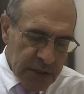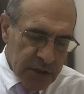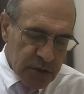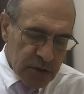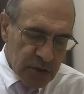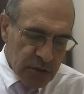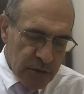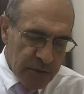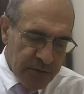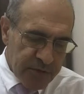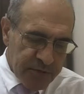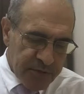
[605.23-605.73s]

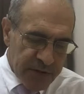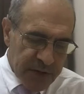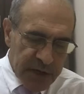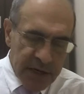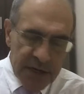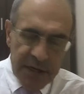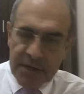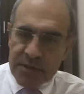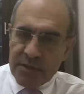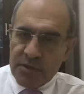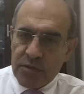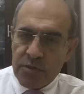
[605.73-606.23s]
to
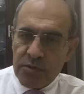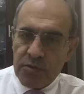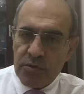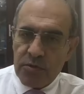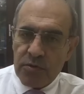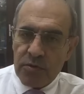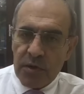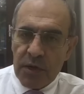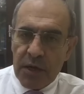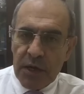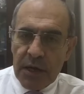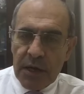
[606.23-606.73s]
refer
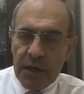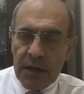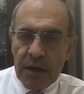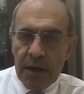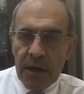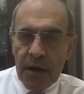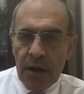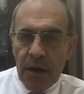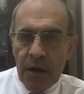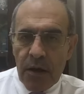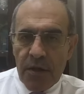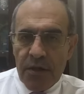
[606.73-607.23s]
to
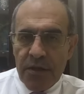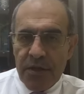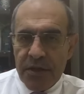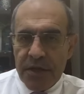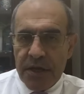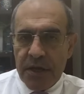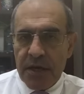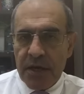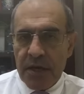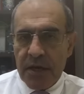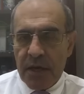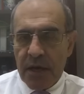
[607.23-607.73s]

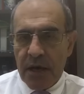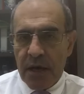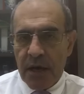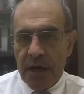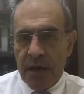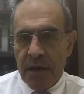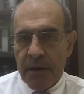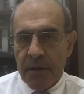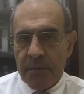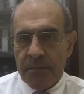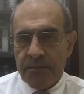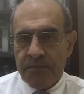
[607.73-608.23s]

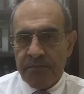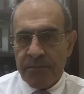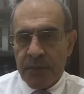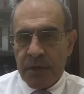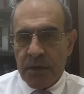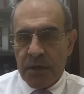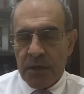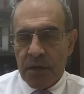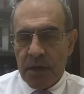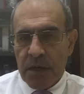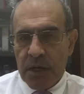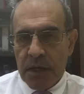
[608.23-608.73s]

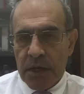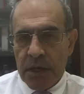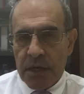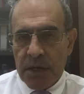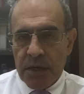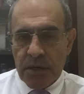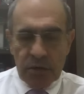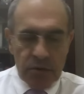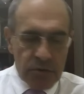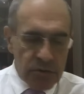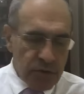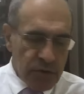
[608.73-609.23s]

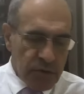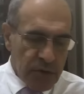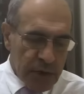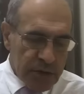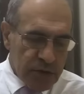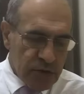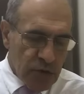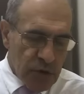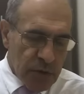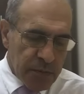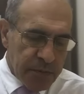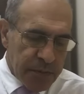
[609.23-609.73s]
in order
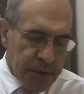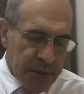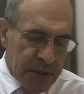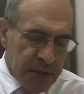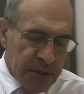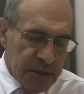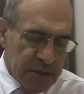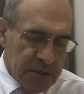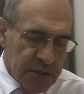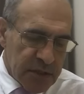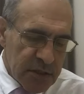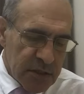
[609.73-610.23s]
not to
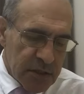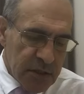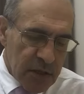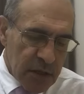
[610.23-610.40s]
repeat,